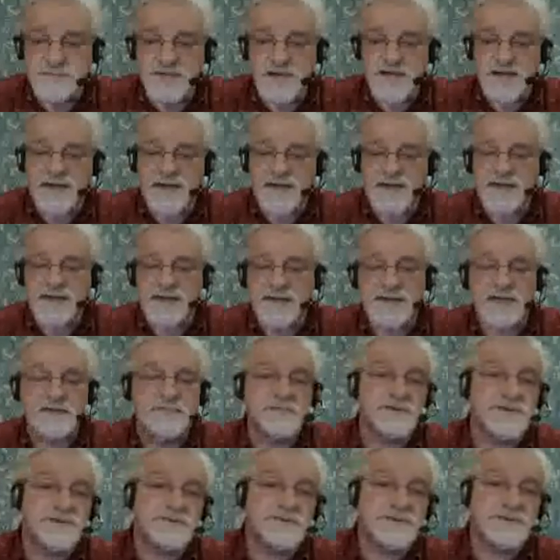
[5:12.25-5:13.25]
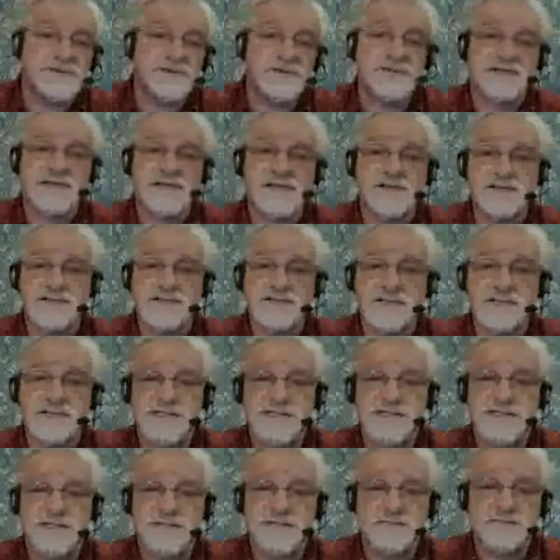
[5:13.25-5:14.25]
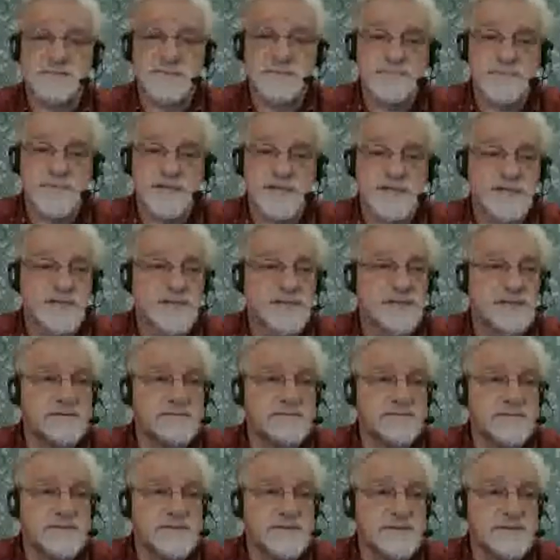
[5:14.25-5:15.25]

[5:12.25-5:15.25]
I never even took down the system. Um,